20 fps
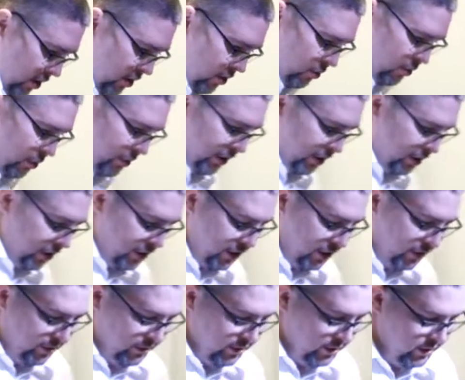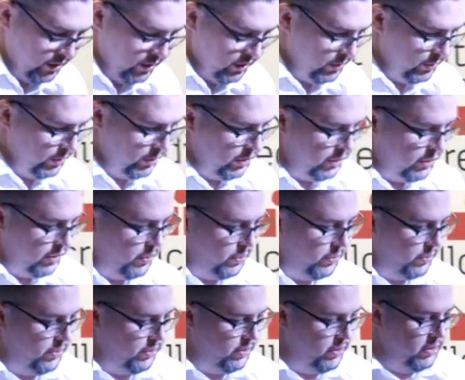what we're going to do is we're going to do
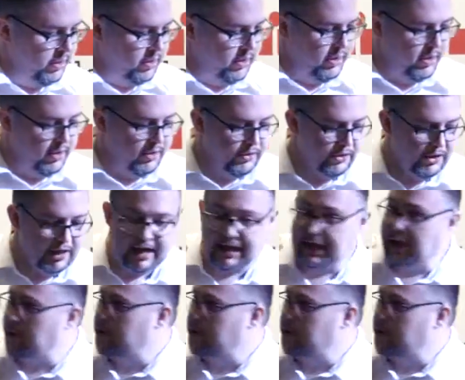the Lego